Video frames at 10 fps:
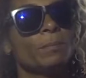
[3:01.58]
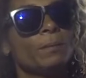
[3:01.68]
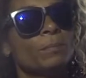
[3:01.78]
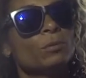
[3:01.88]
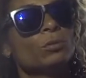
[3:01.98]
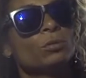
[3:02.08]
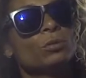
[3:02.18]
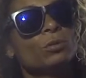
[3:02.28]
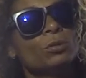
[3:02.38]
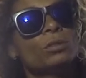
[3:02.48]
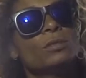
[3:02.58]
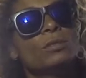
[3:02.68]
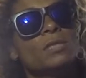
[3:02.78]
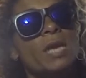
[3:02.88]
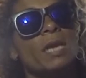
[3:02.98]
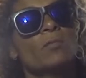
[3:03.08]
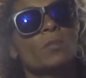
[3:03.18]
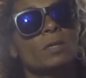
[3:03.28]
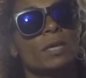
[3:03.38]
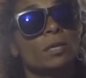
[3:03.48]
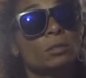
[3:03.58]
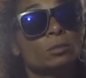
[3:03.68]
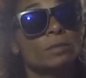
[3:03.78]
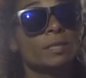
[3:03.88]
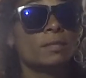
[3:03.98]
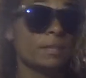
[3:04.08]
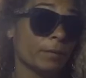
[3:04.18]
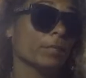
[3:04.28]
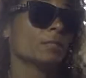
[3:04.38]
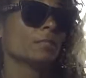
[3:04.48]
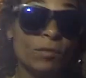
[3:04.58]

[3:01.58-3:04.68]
people do not take what they are doing serious.